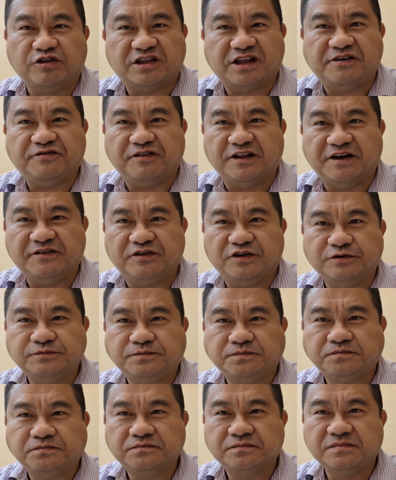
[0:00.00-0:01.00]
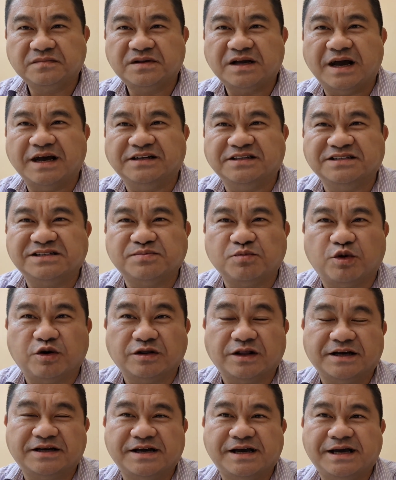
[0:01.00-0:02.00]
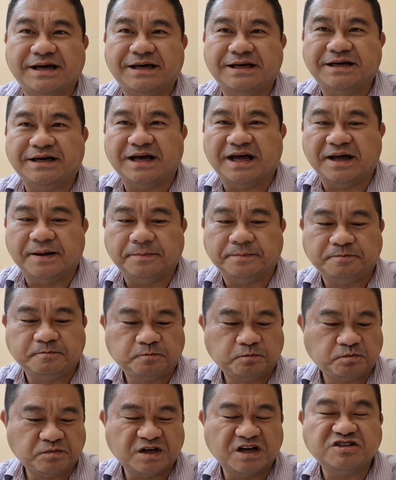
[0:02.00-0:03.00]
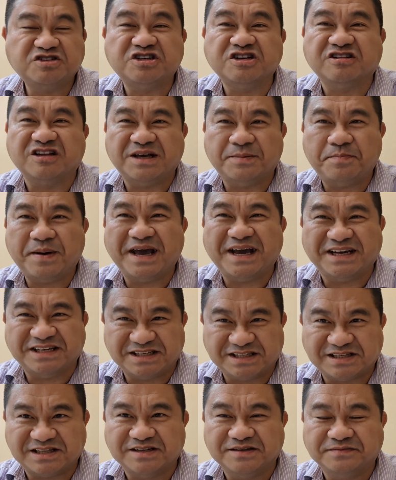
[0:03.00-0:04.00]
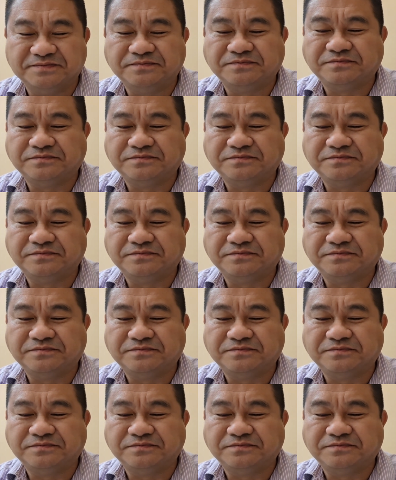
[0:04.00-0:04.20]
earthy flavor, and it's more like a chili paste.